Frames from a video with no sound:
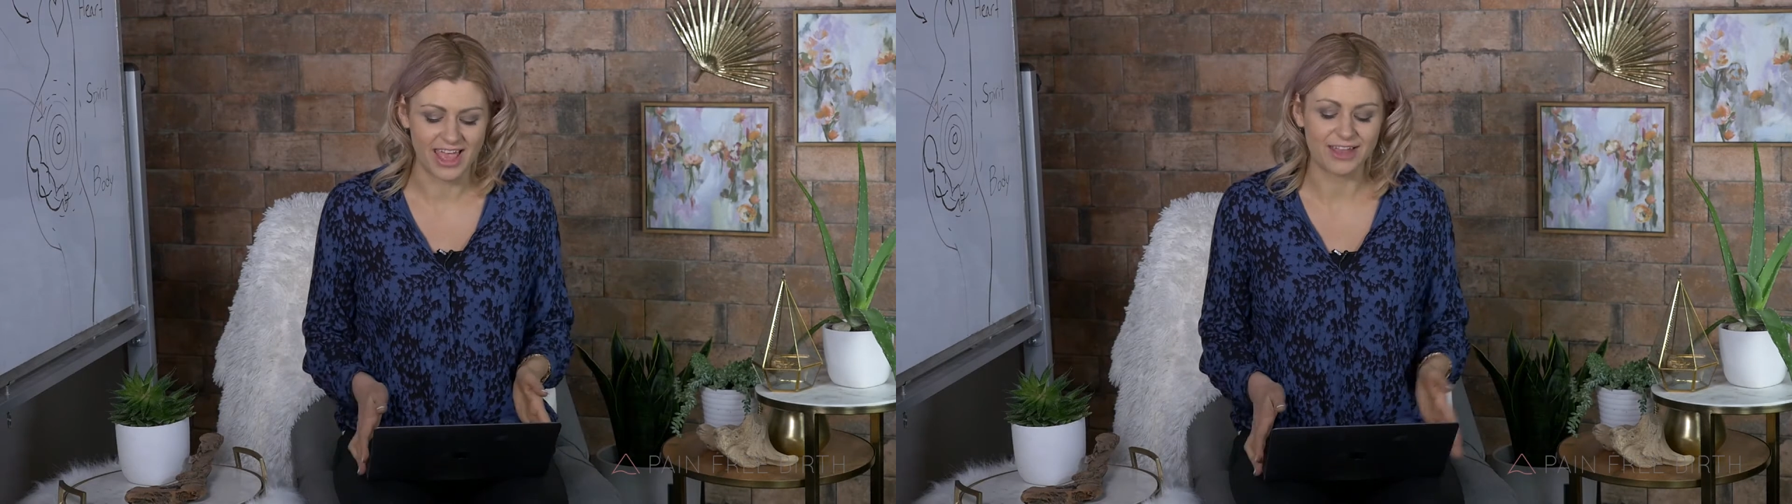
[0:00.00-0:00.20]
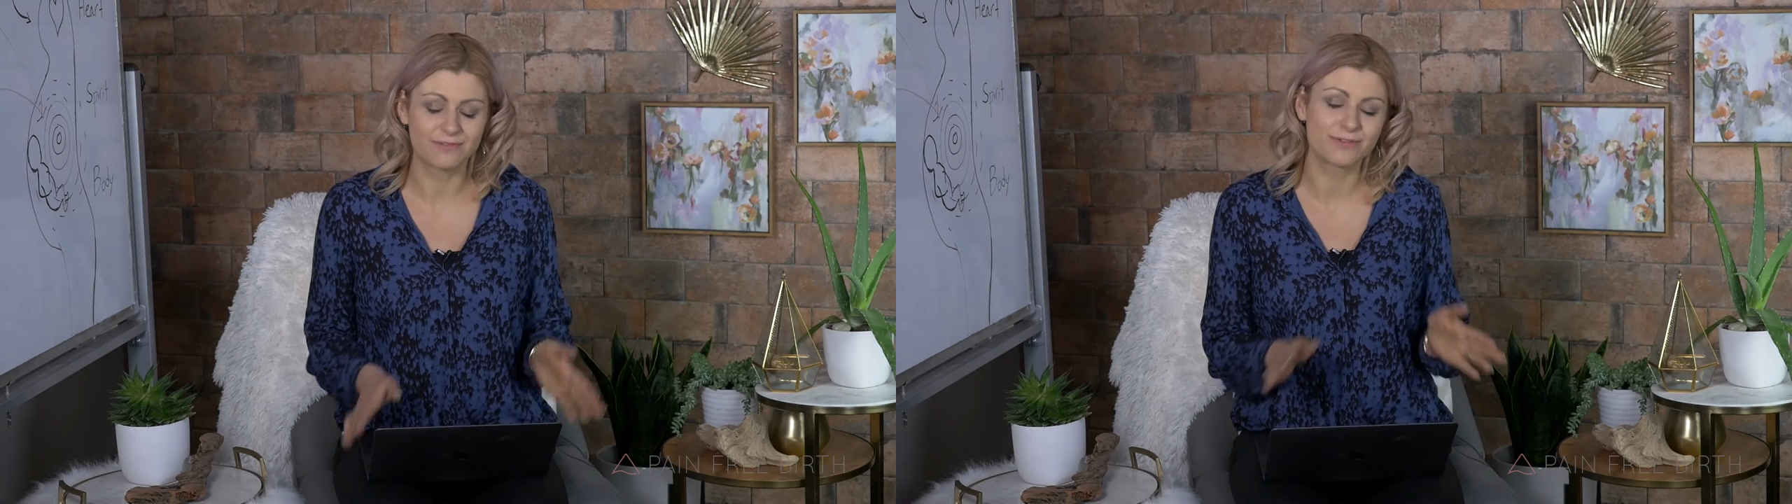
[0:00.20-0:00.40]

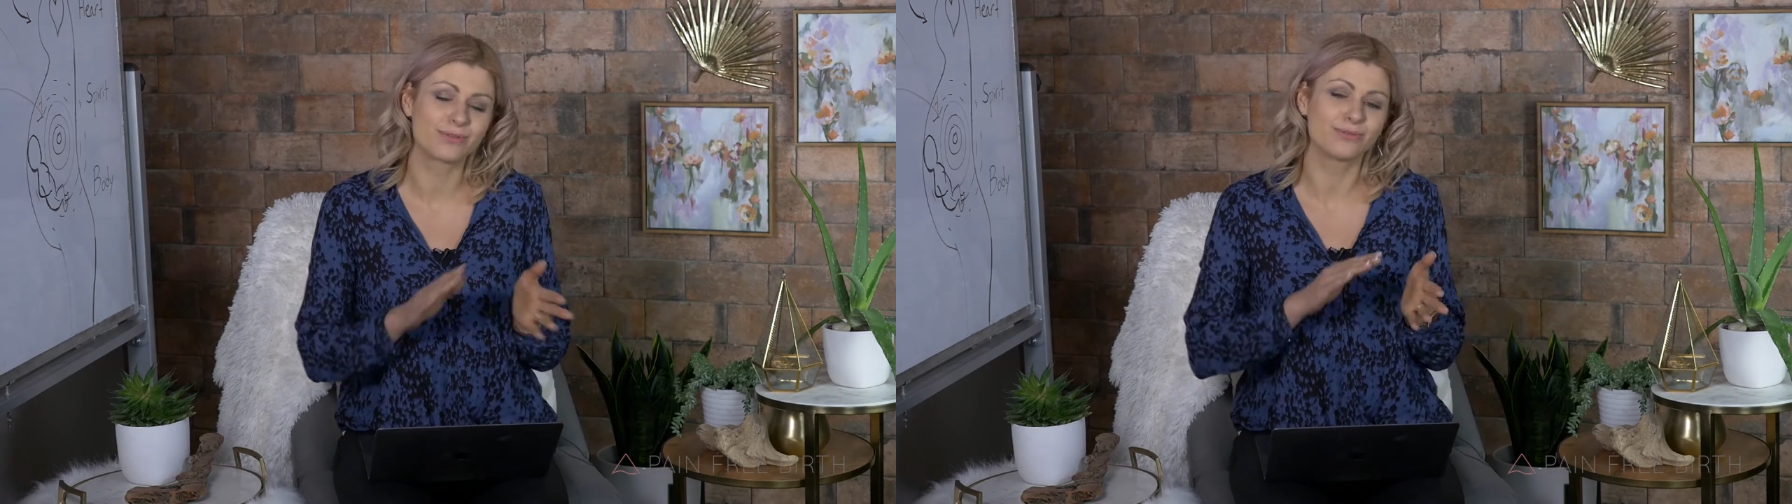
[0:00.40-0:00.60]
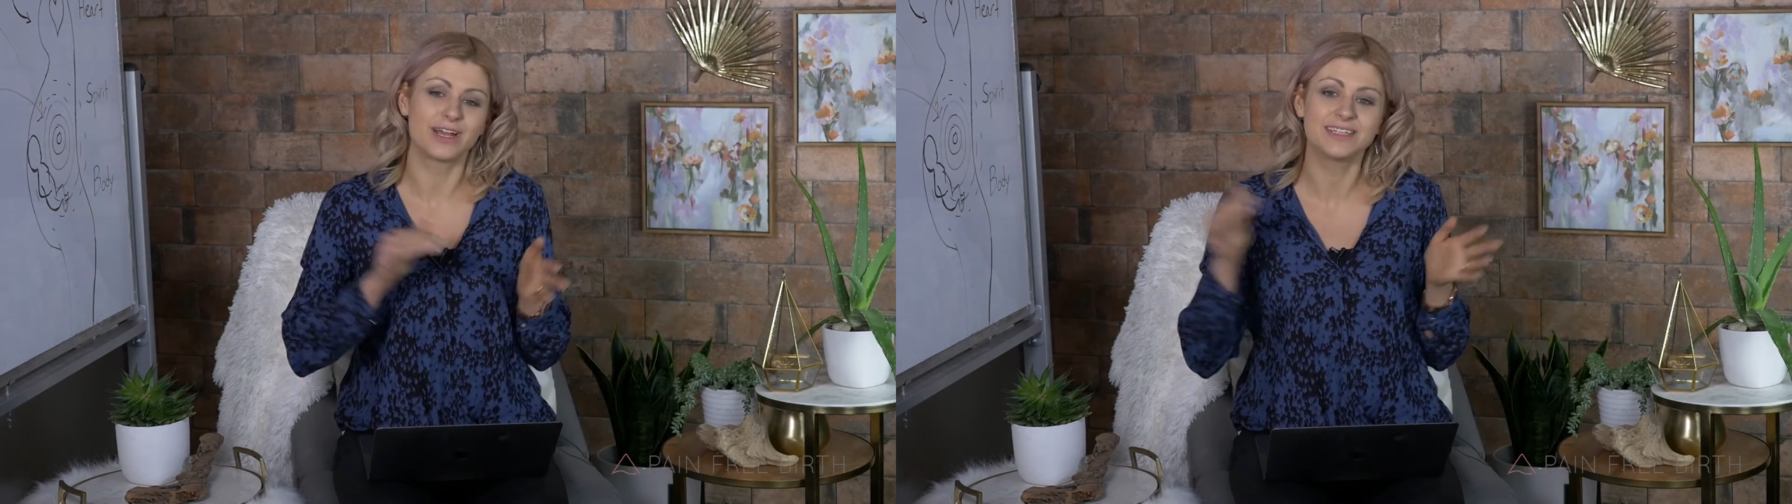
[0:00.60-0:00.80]
And for
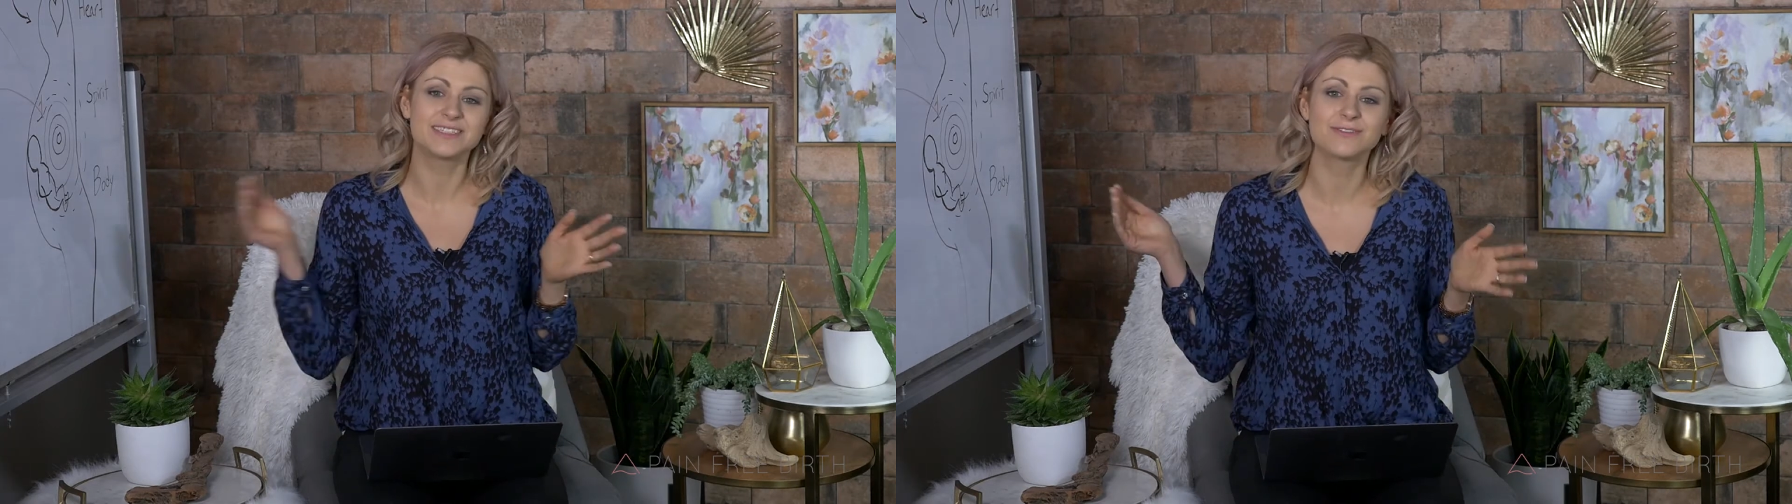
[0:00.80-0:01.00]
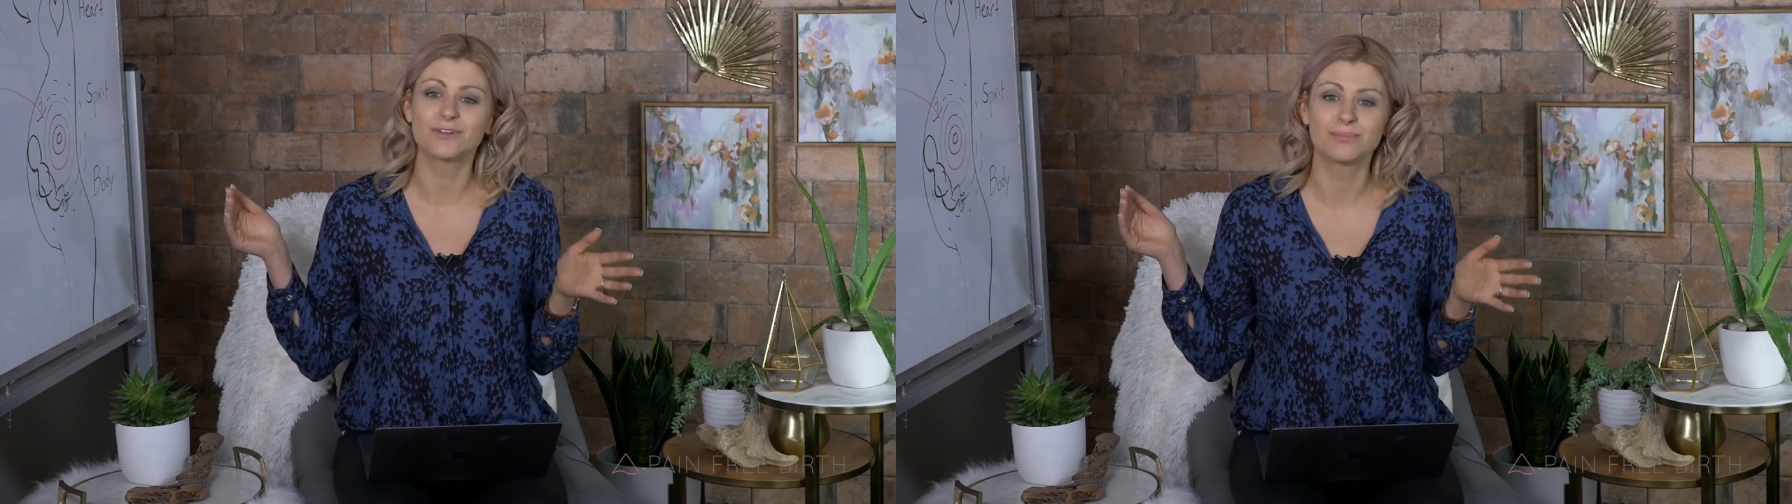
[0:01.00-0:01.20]
the
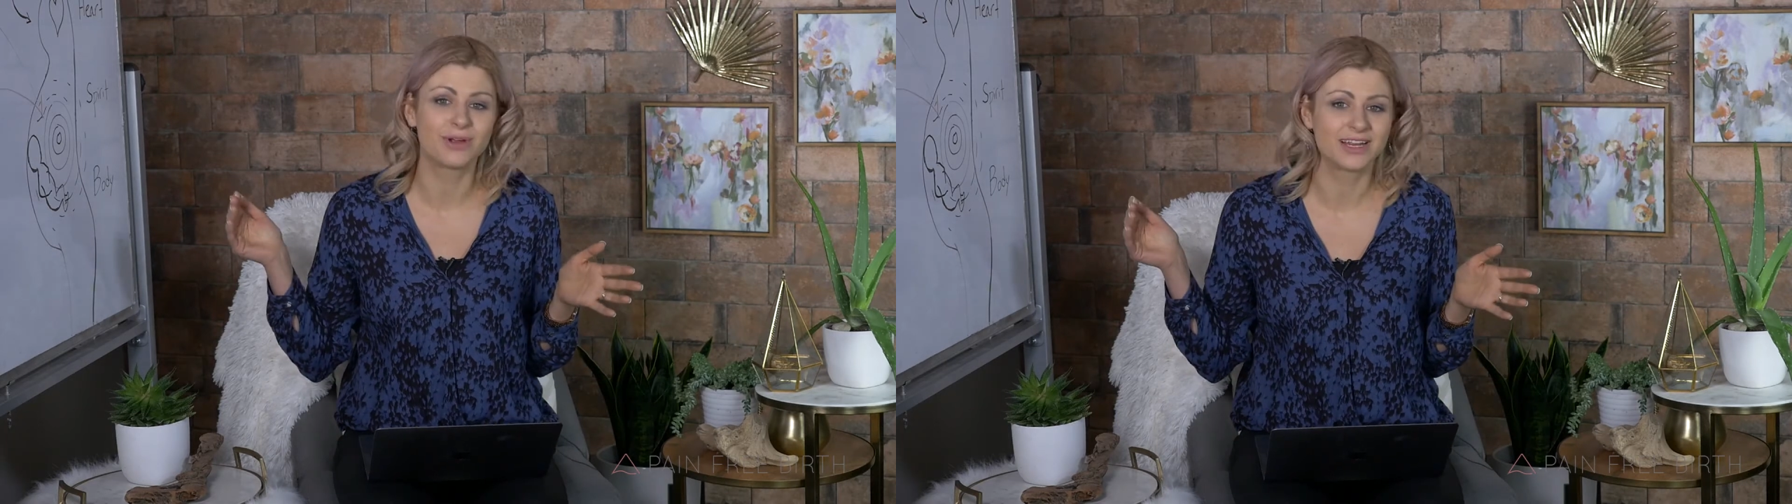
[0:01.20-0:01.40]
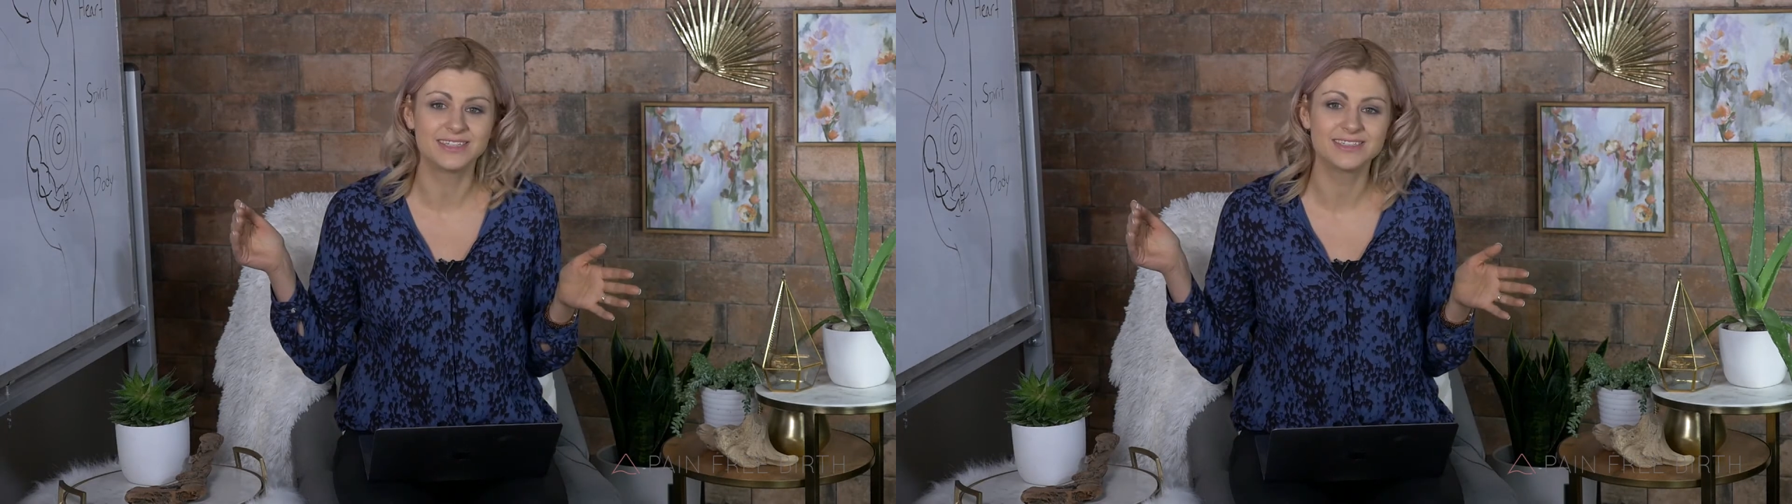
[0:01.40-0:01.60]
rest of her
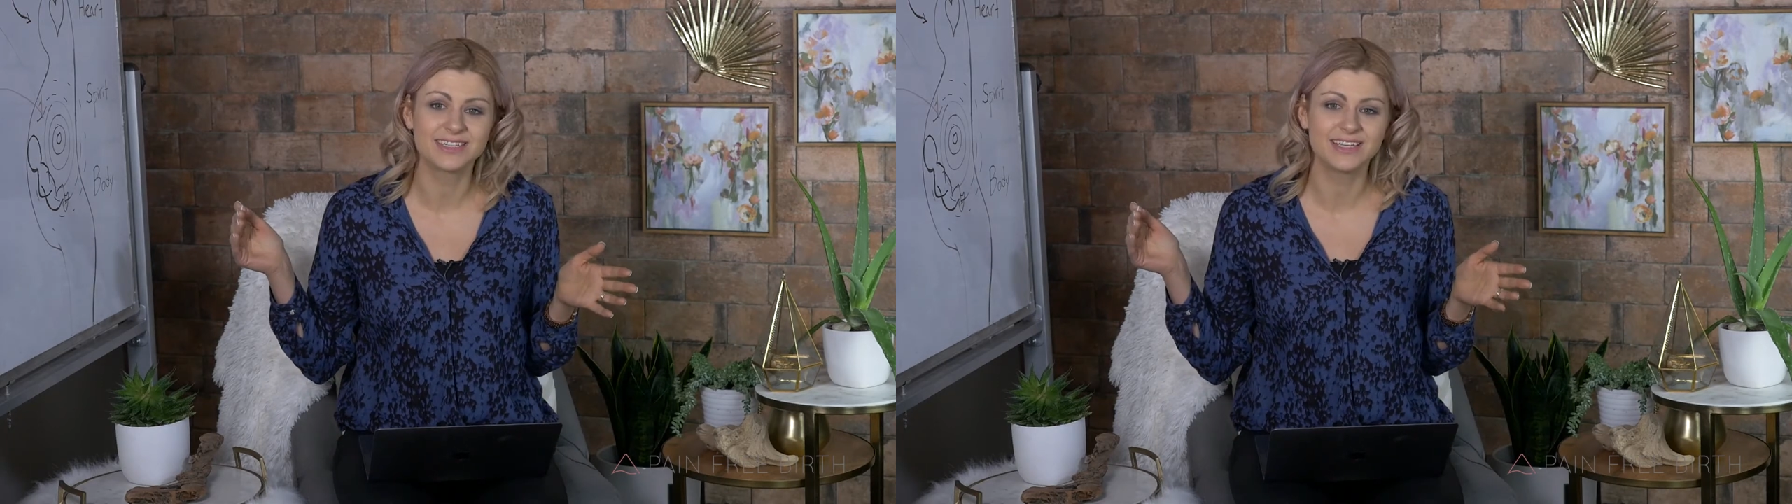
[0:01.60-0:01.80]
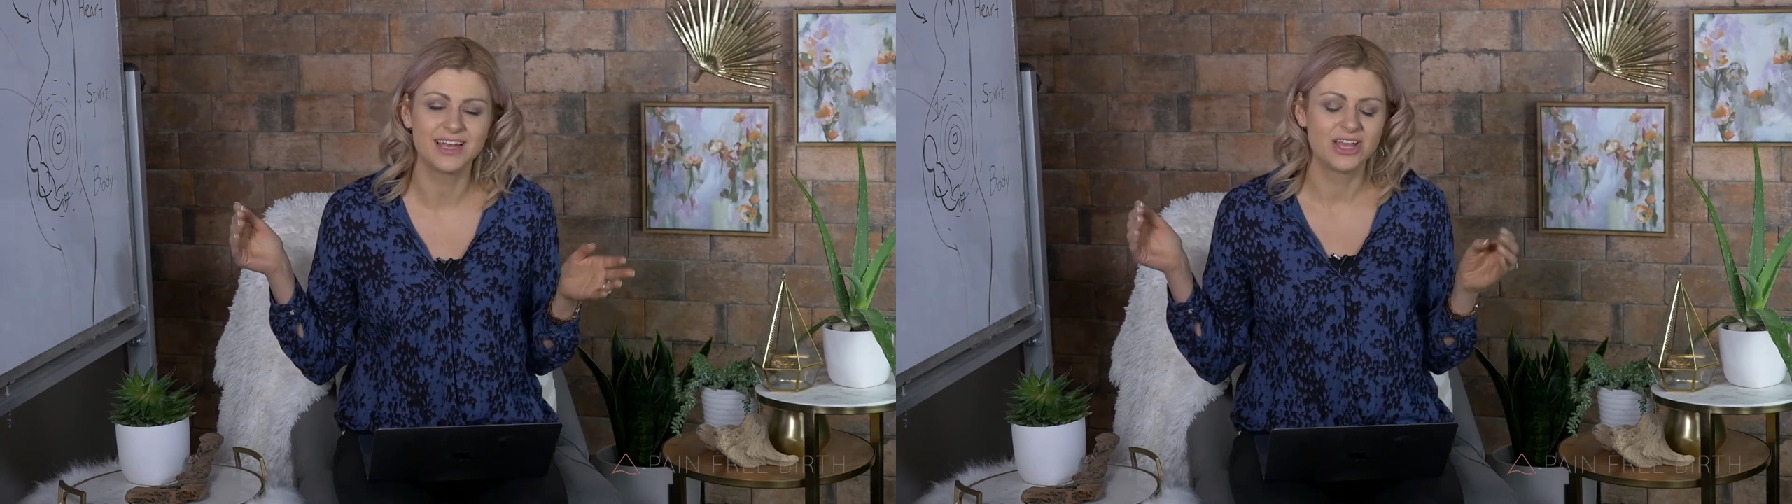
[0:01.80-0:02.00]

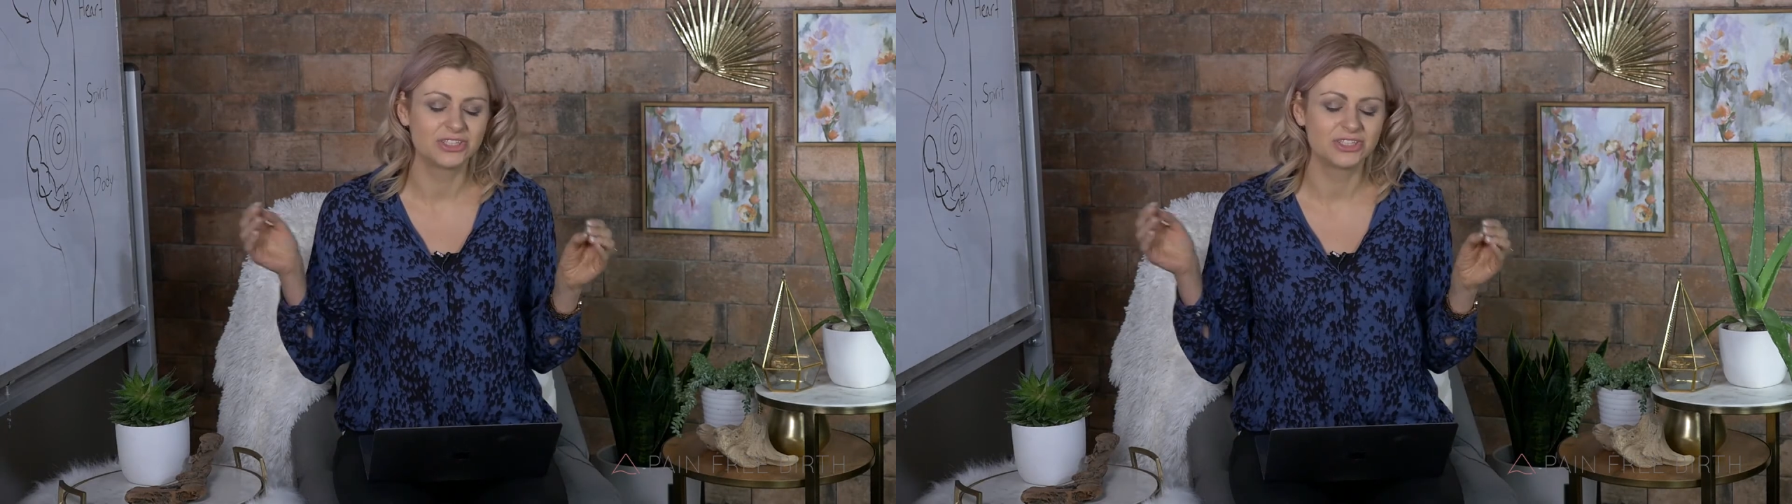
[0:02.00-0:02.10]
pregnancy,